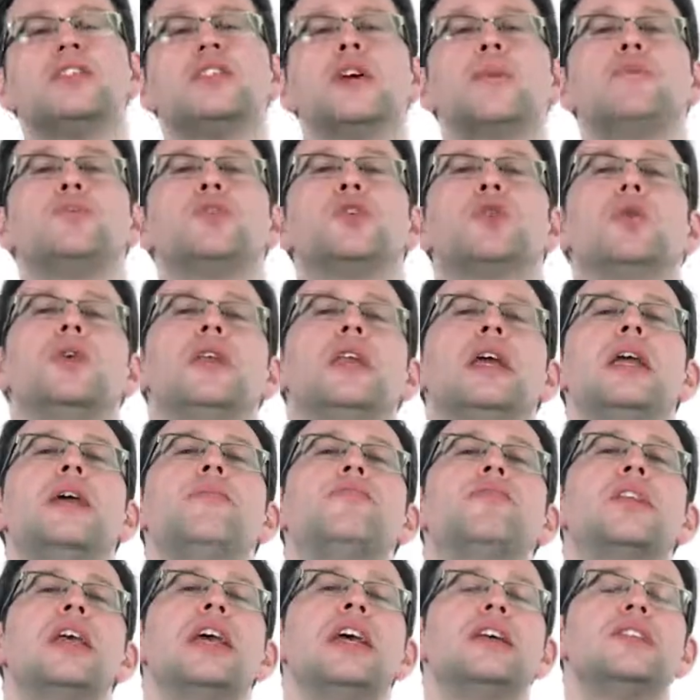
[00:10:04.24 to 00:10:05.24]
subsequently
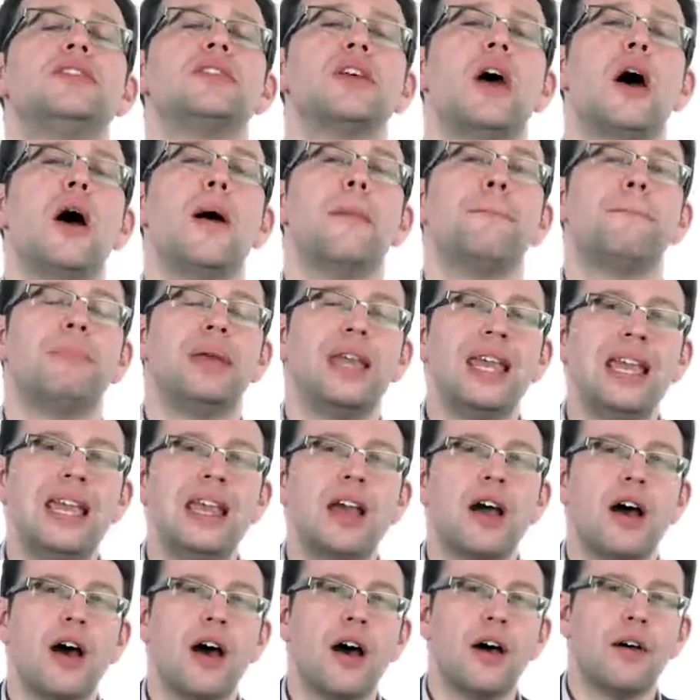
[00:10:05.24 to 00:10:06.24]
its
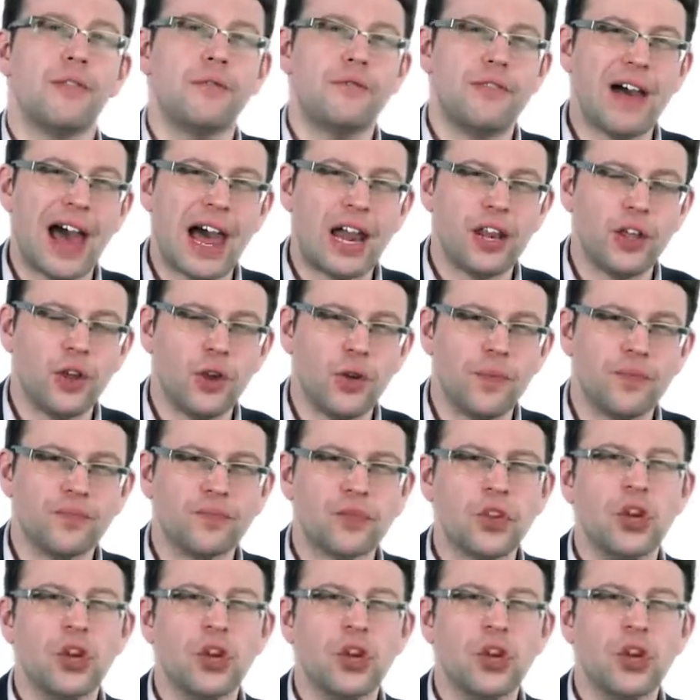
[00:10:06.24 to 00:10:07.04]
p-value.